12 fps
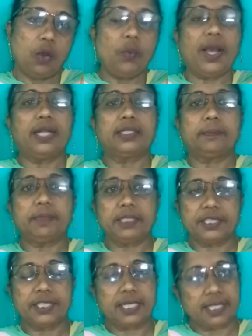Well, the
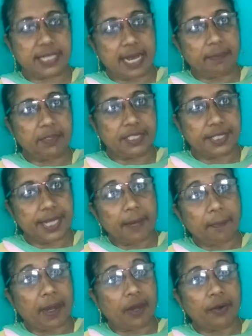British established
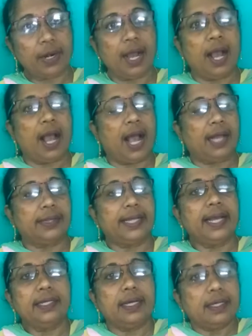their power and
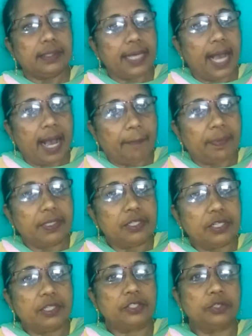then they
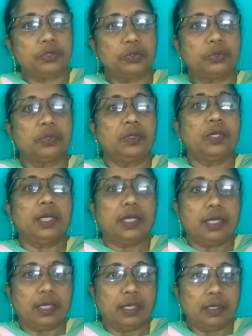happened to
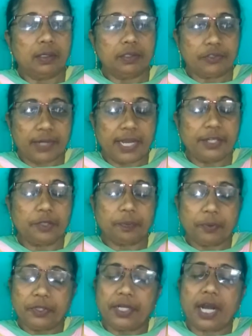try to
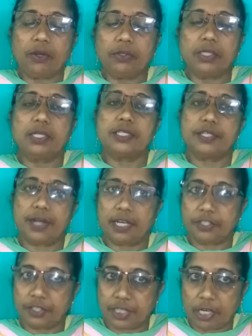put down
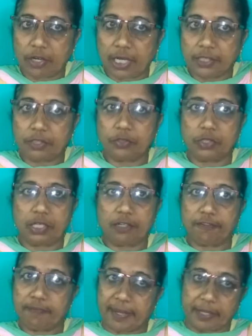Siraj-ud-Dawla, the ruler
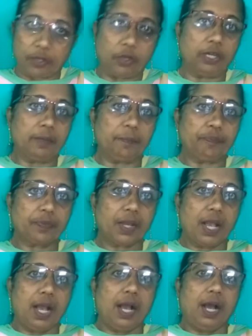of Bengal.
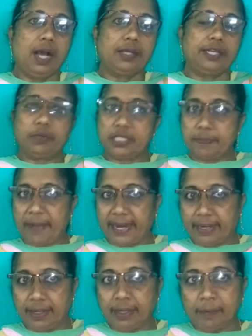There was a
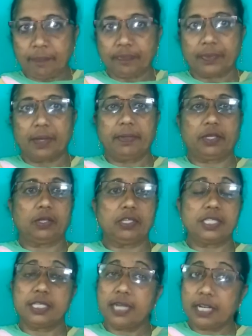battle
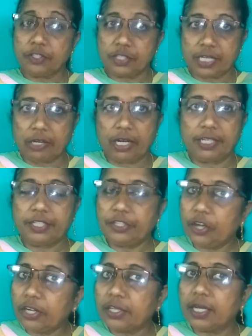because Siraj-ud-Dawla did
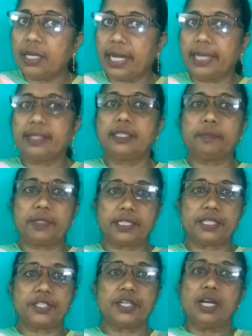not like the
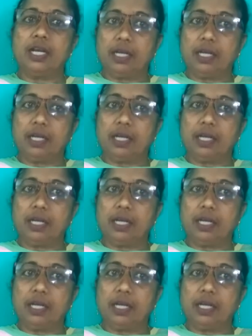British